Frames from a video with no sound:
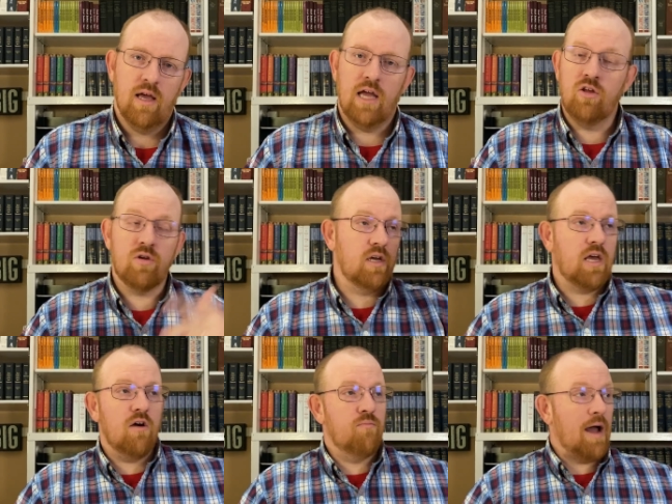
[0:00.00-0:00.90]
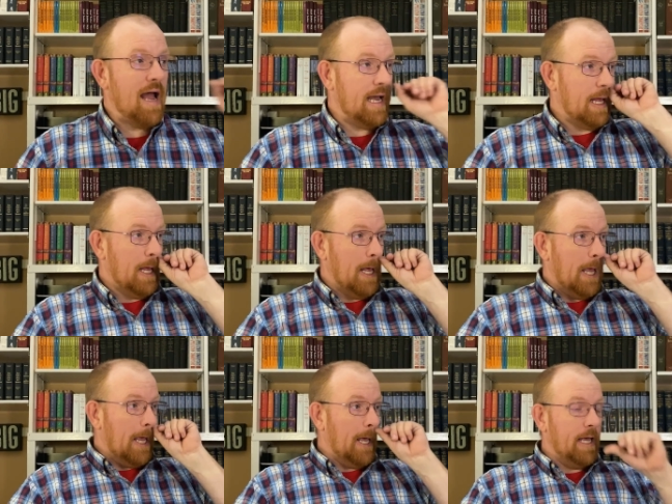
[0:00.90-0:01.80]
And you could go back
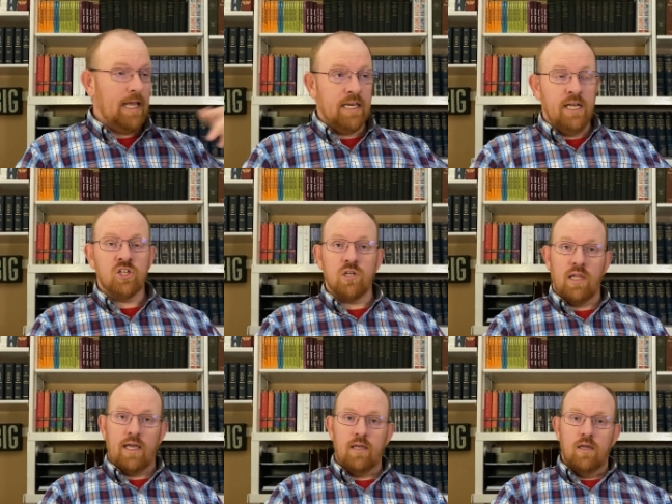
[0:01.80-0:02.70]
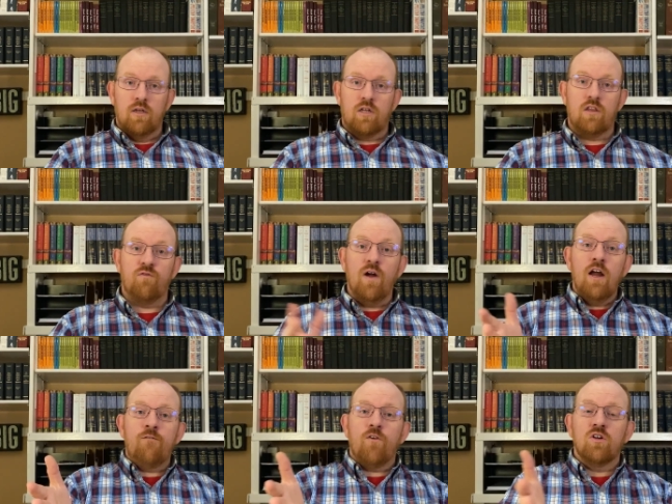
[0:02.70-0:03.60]
uh, initially to the
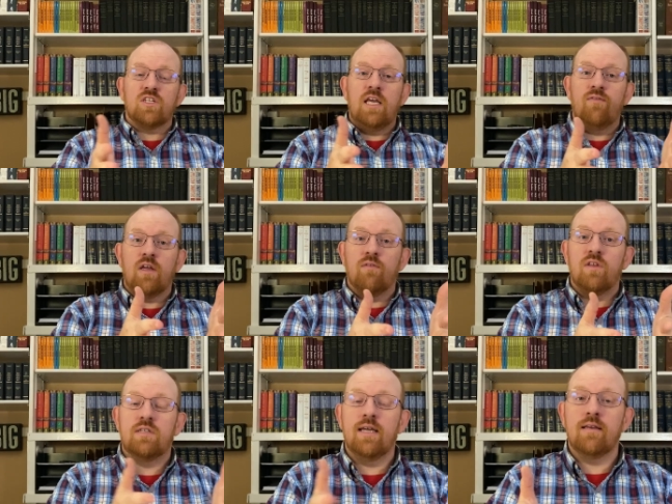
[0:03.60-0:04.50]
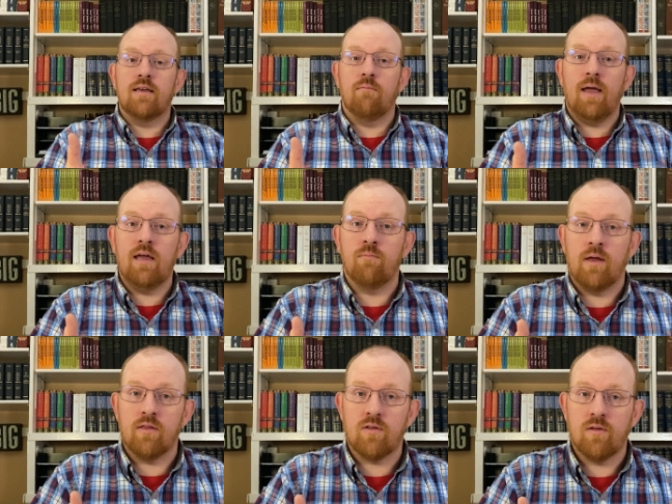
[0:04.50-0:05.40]
very first giving of the Ten
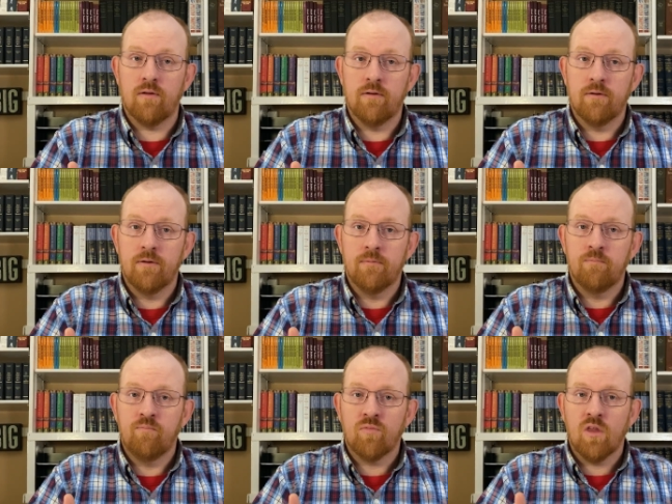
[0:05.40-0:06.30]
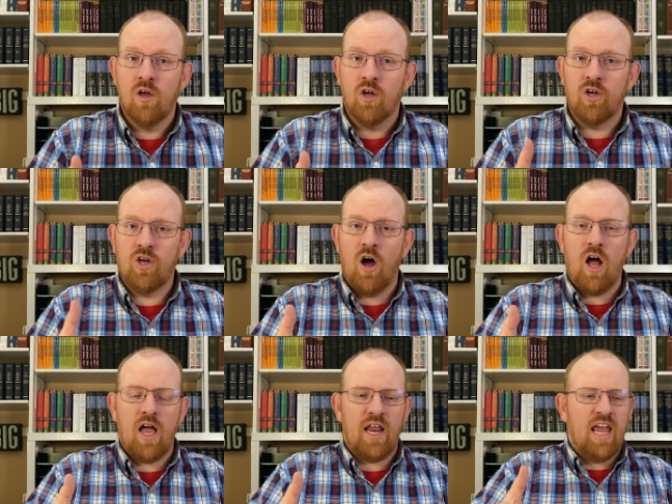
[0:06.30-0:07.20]
Commandments.
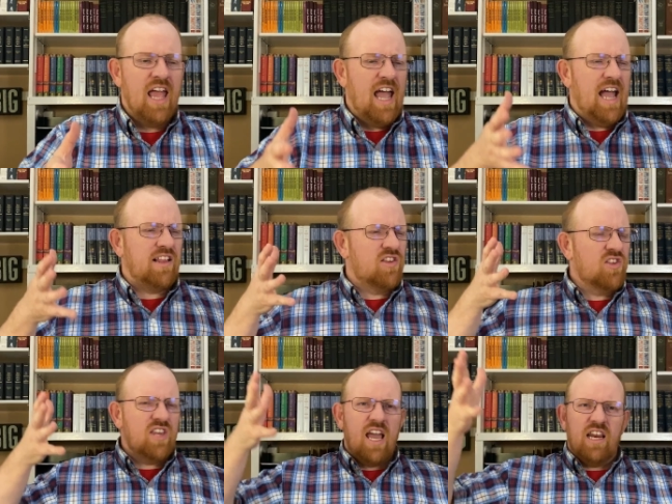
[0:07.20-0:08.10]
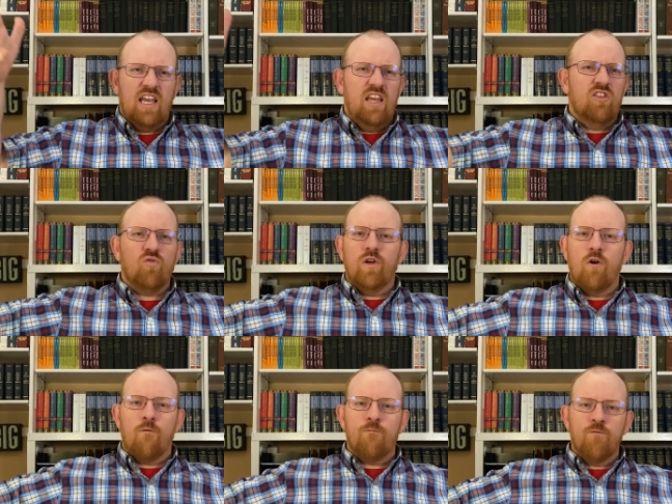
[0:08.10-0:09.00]
God had set
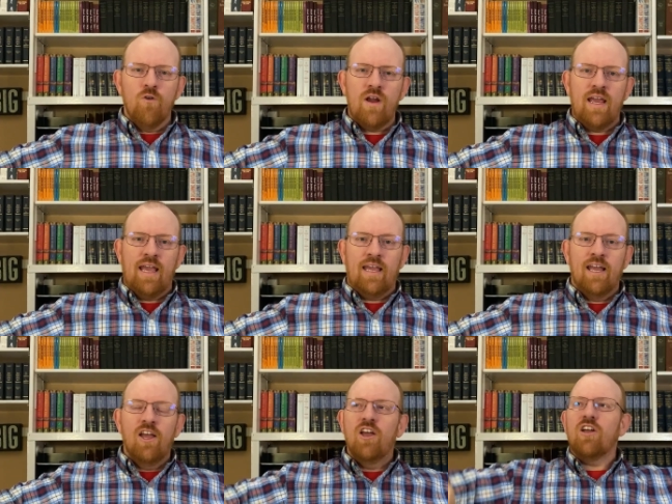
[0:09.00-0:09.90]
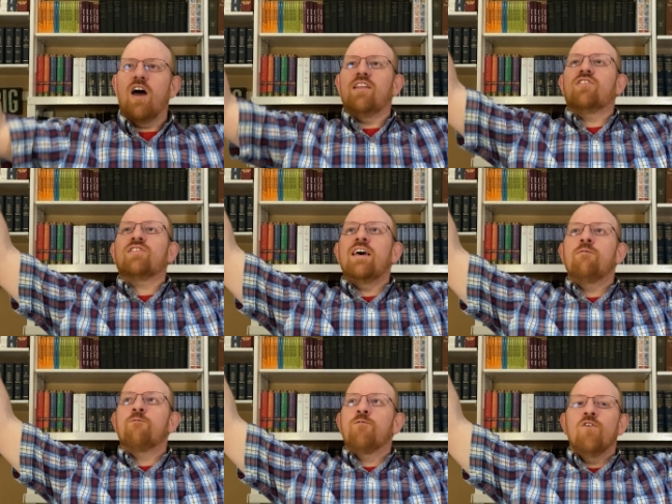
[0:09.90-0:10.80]
Israel free. God had set
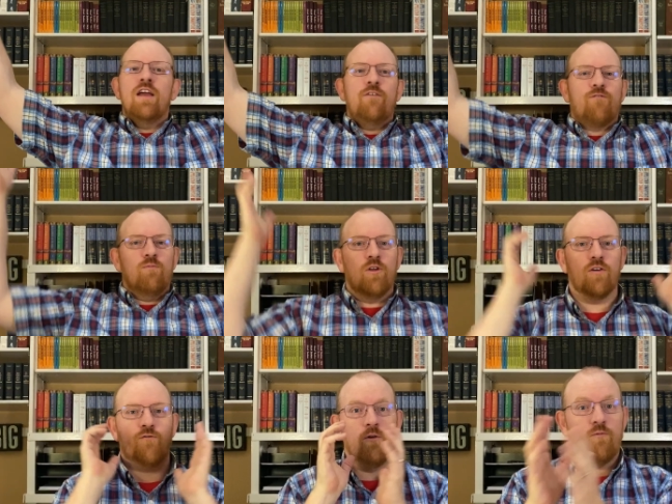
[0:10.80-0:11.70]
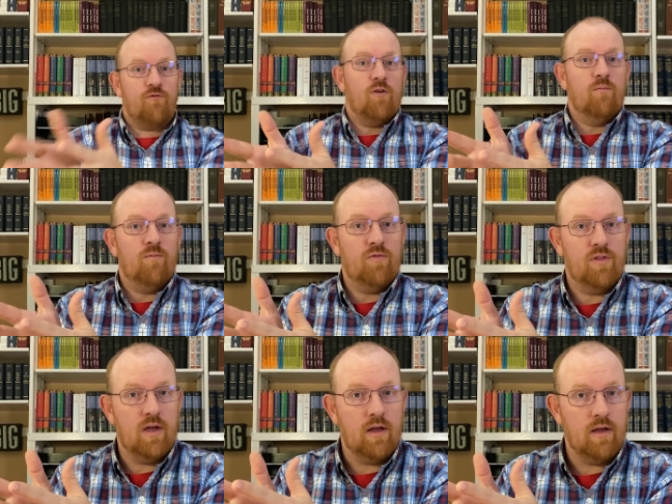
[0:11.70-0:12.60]
them free from the, from, from
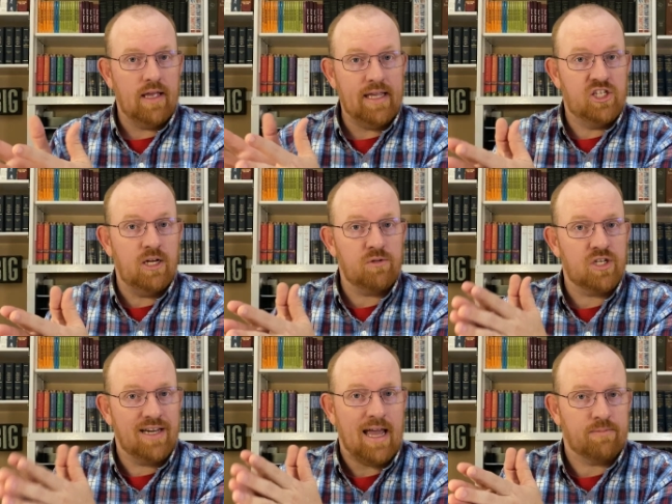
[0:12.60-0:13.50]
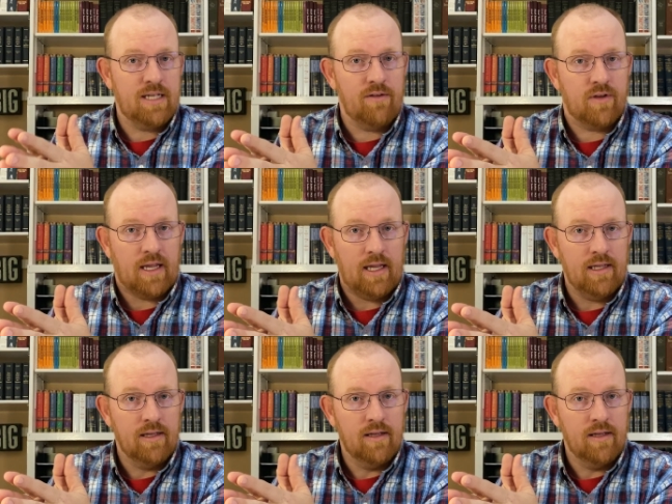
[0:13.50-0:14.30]
the Egyptian captivity.